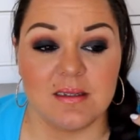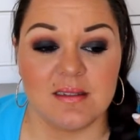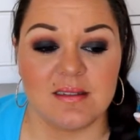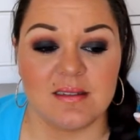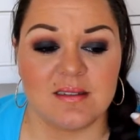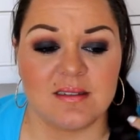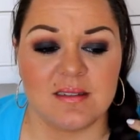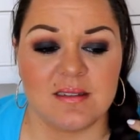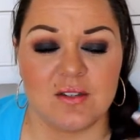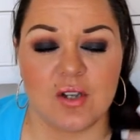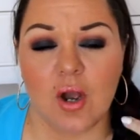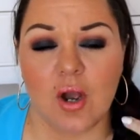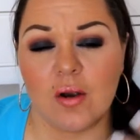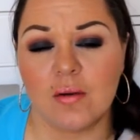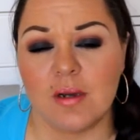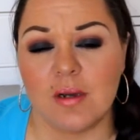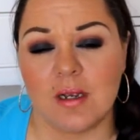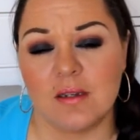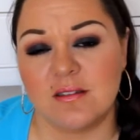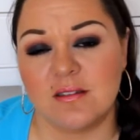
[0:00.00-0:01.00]

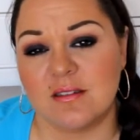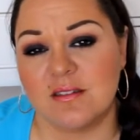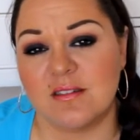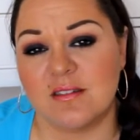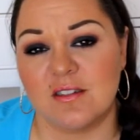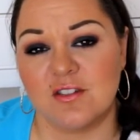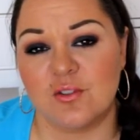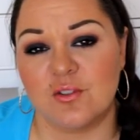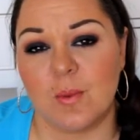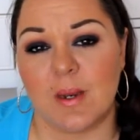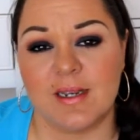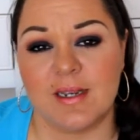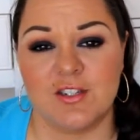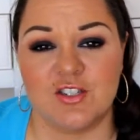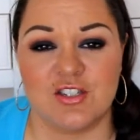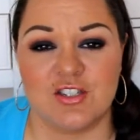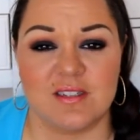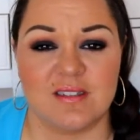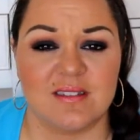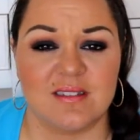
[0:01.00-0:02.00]
scenarios and
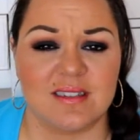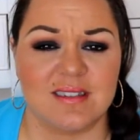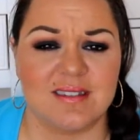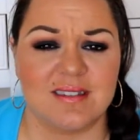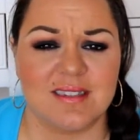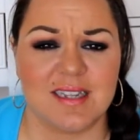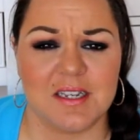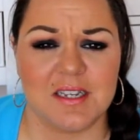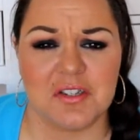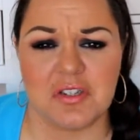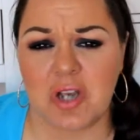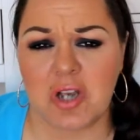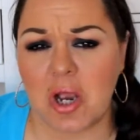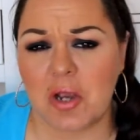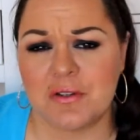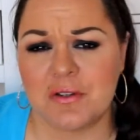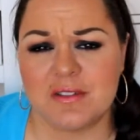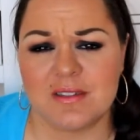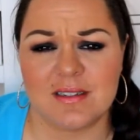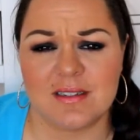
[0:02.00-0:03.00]
situations and skin
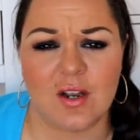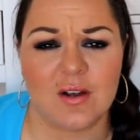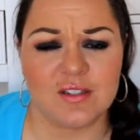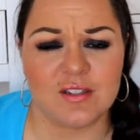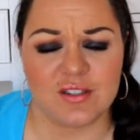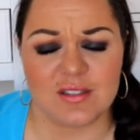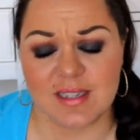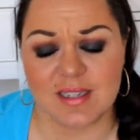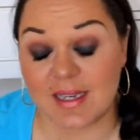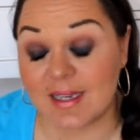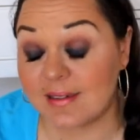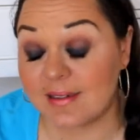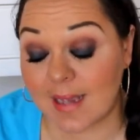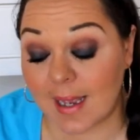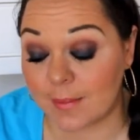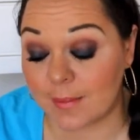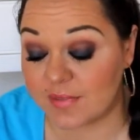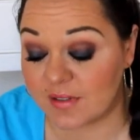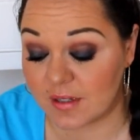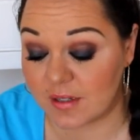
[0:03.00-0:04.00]
tones, and I just think it's
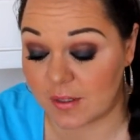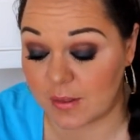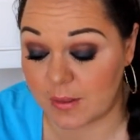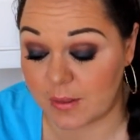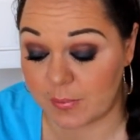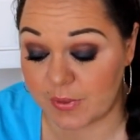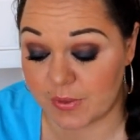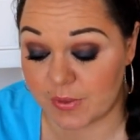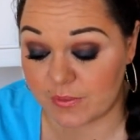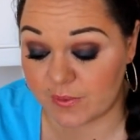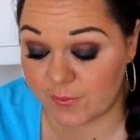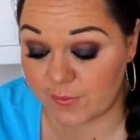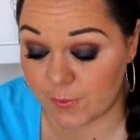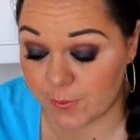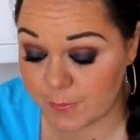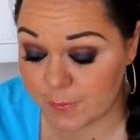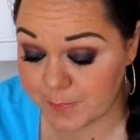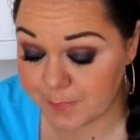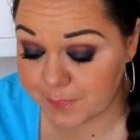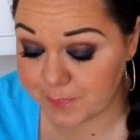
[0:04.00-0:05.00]
absolutely
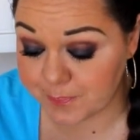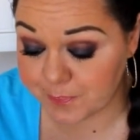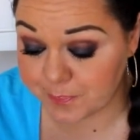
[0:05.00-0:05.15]
beautiful.